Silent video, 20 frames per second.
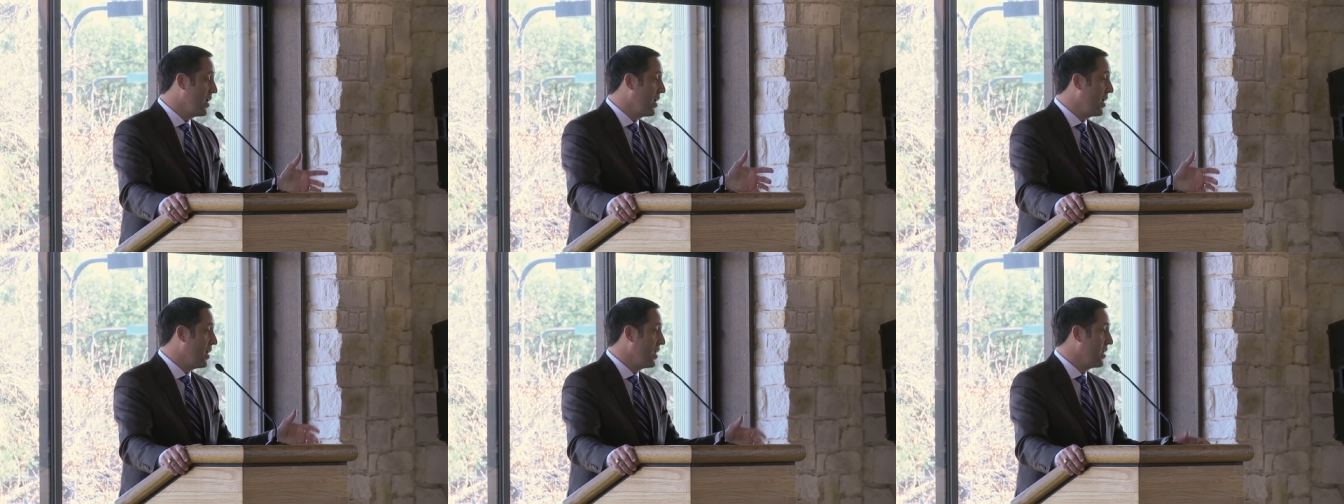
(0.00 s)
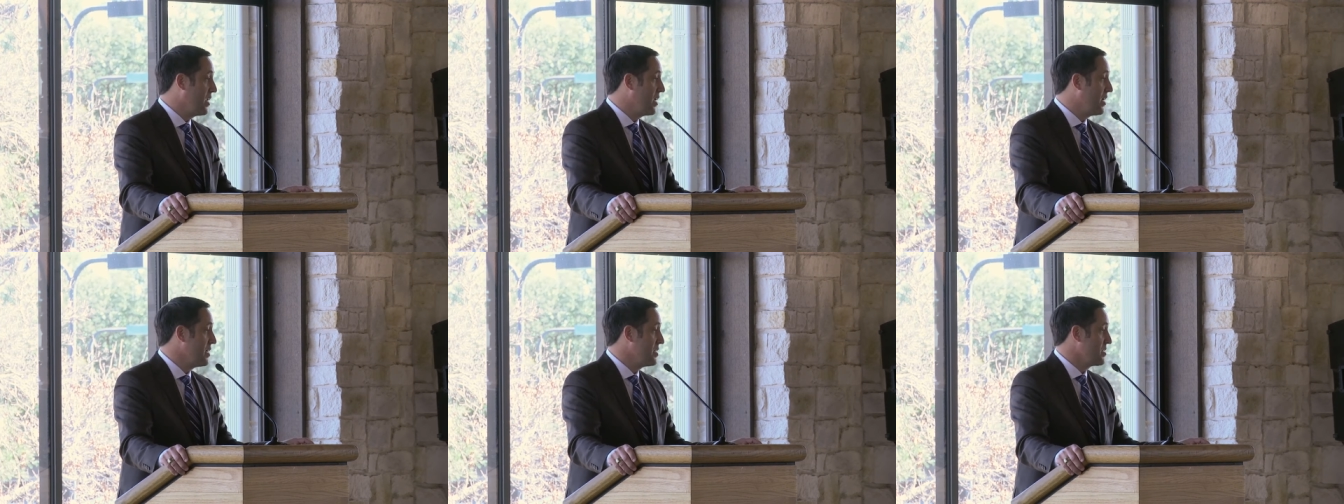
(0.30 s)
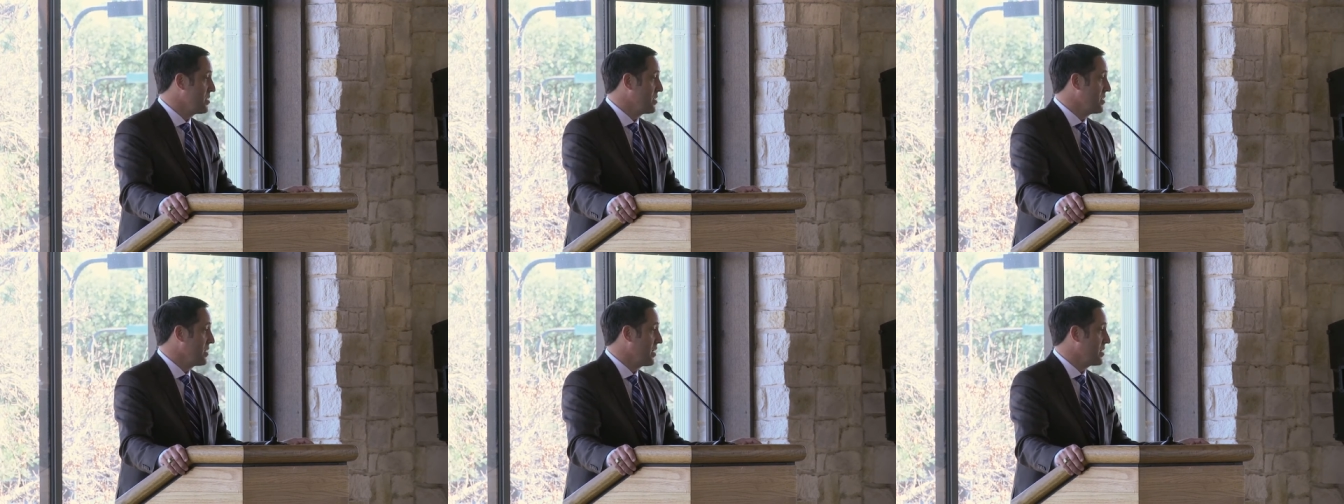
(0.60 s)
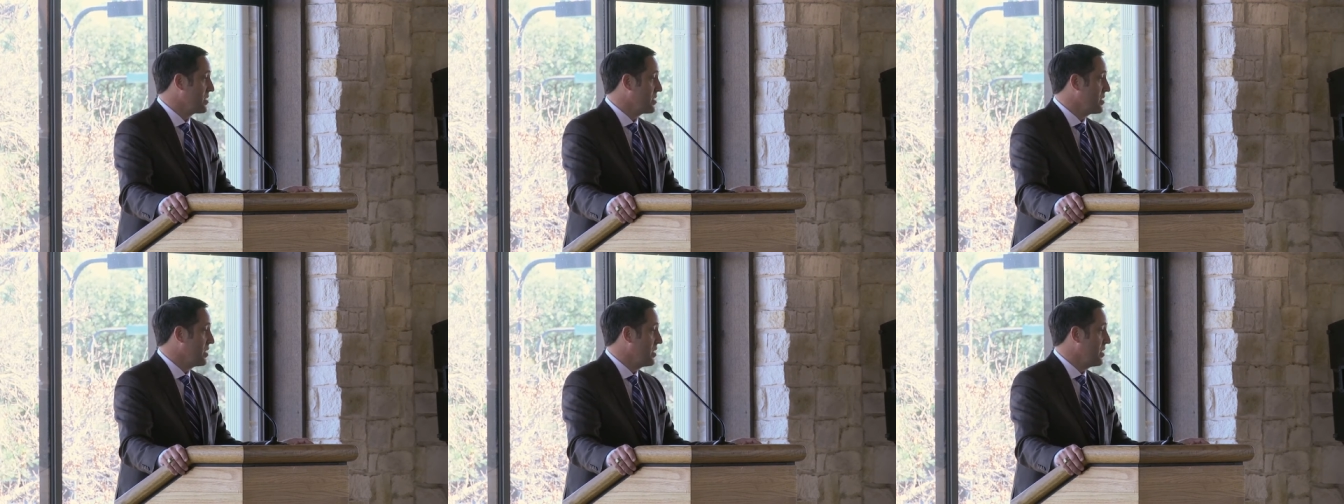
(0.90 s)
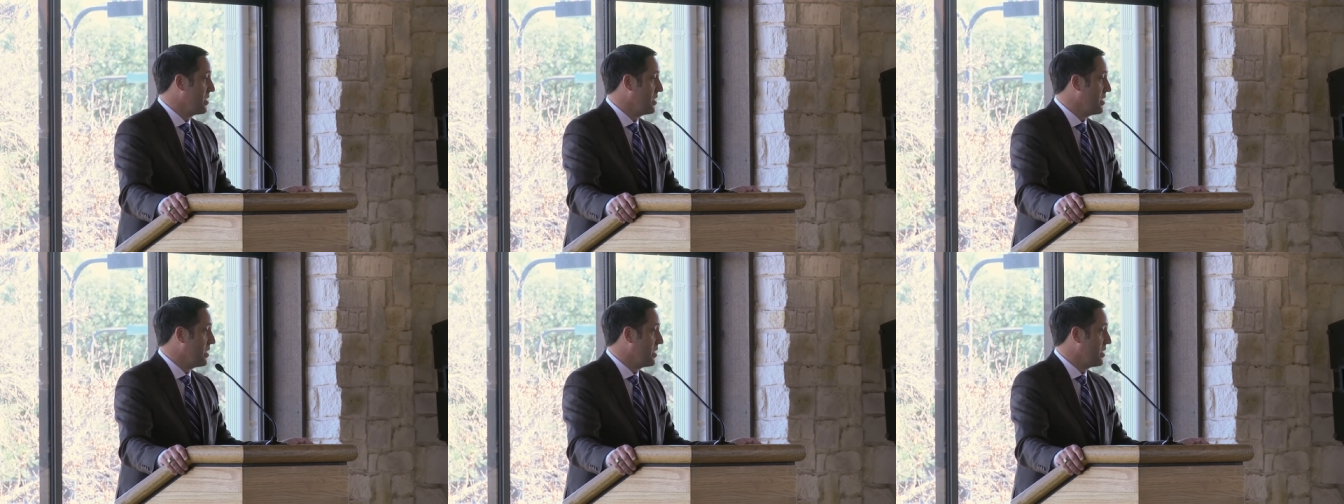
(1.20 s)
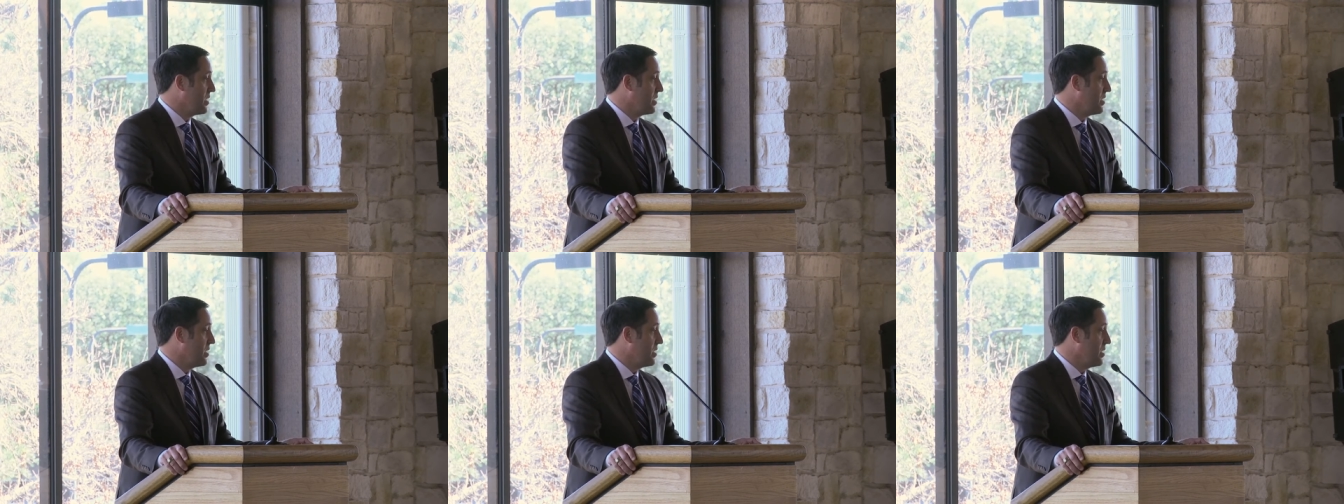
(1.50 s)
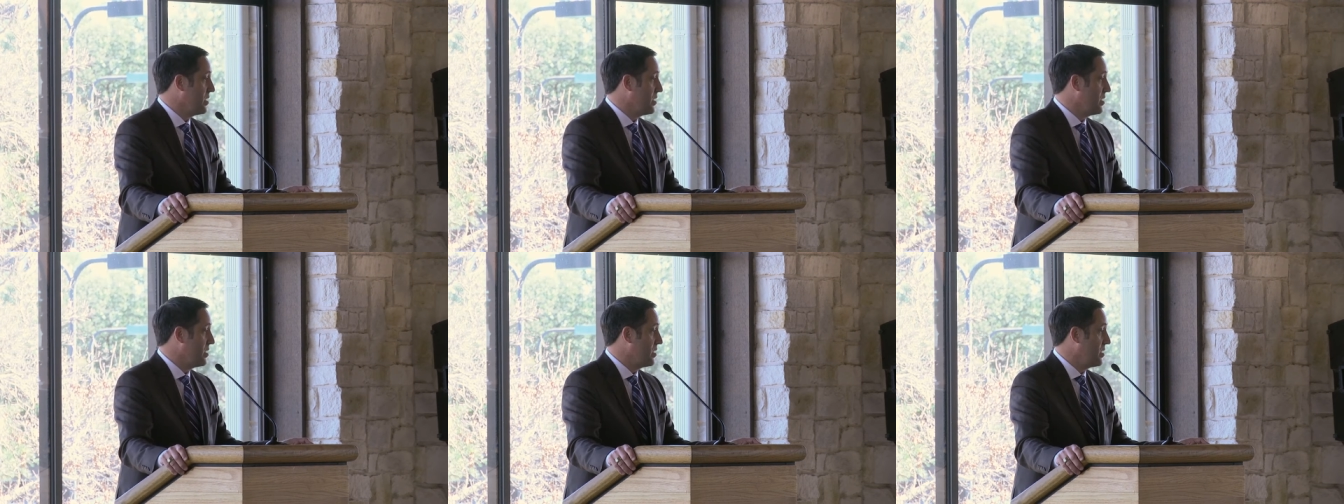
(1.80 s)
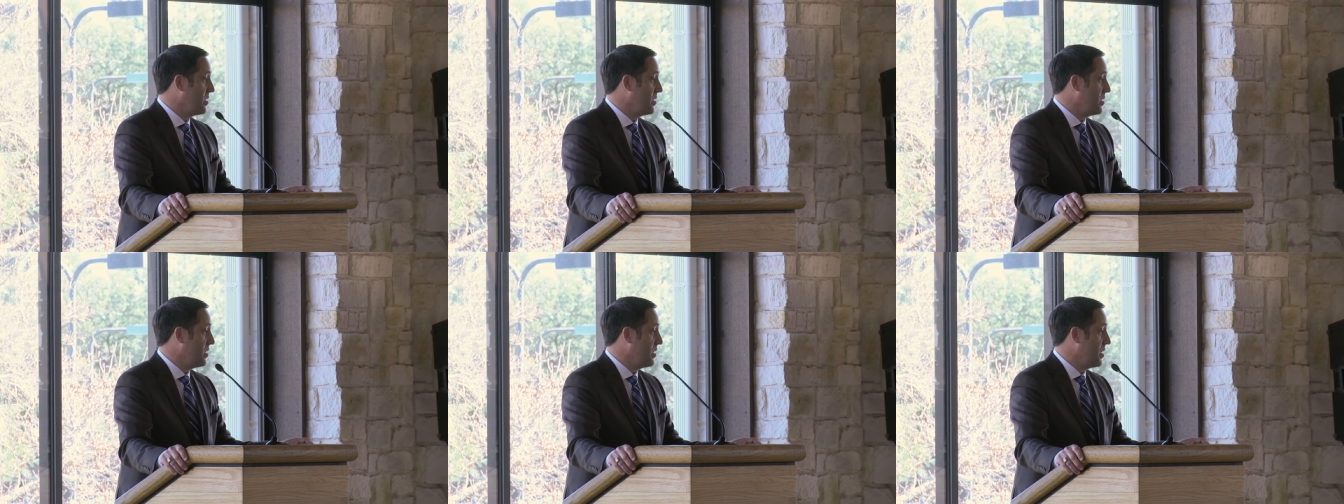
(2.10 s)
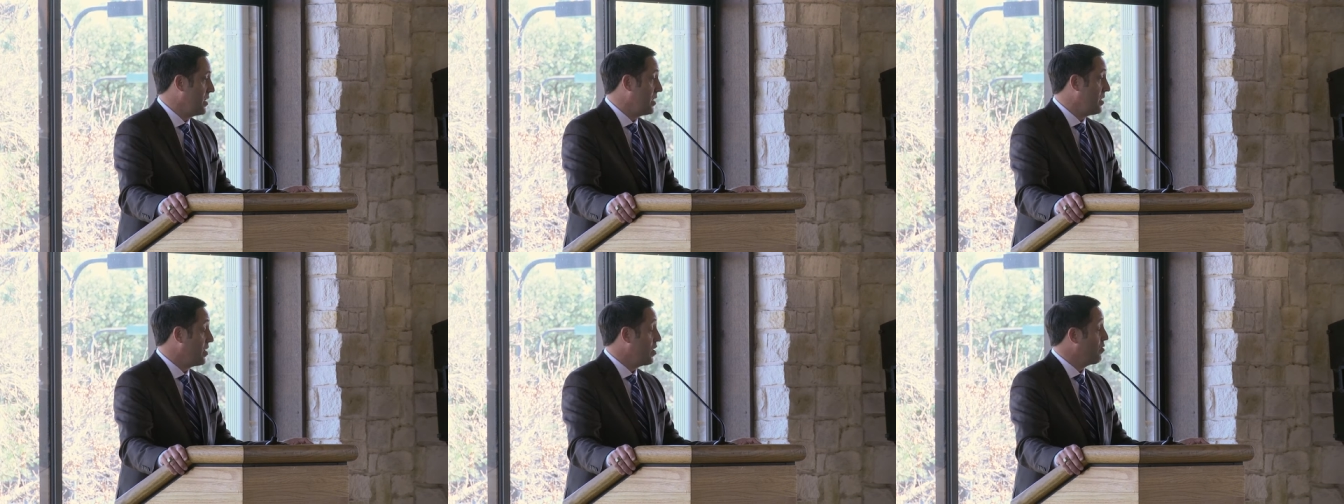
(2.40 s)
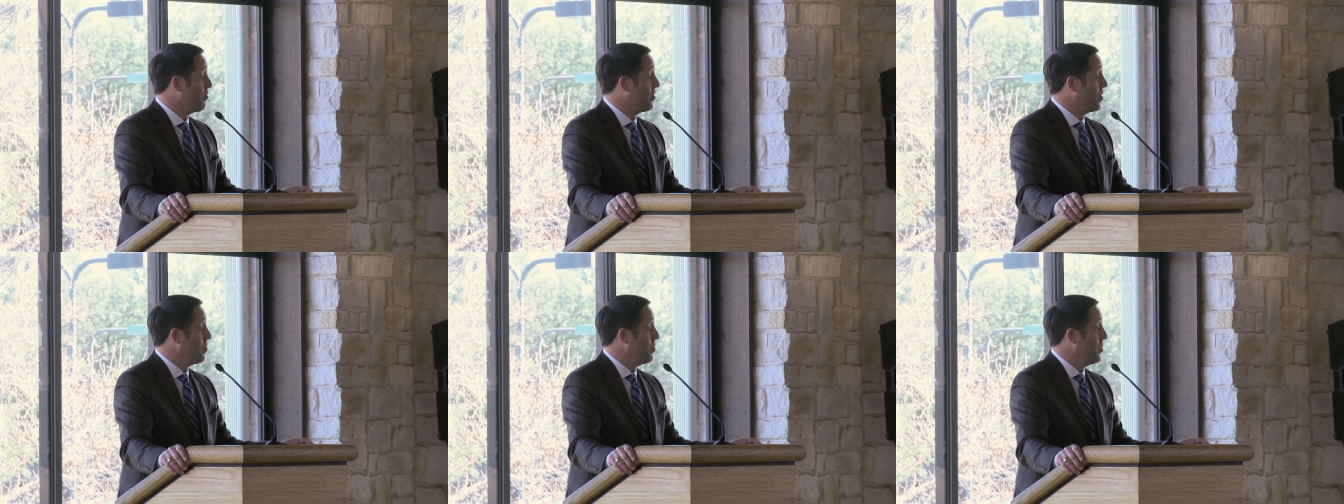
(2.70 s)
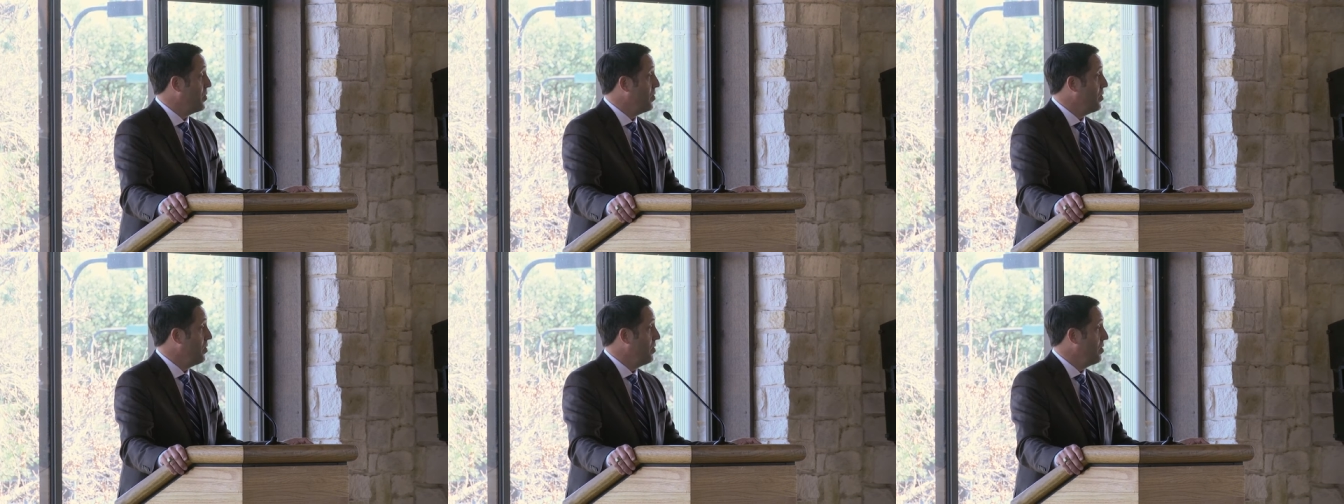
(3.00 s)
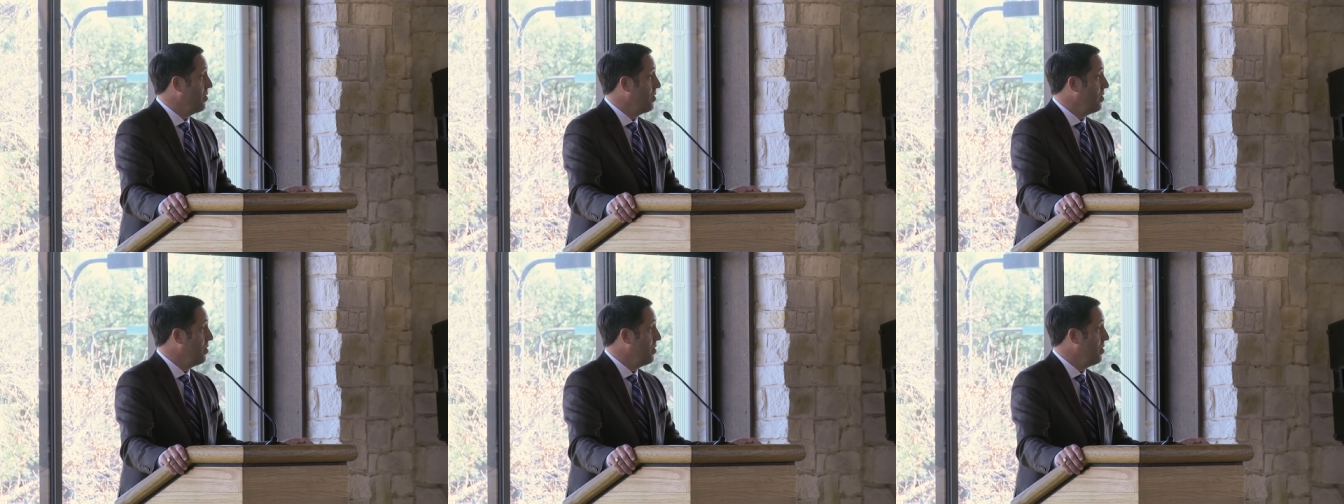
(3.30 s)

And easily I said that in November,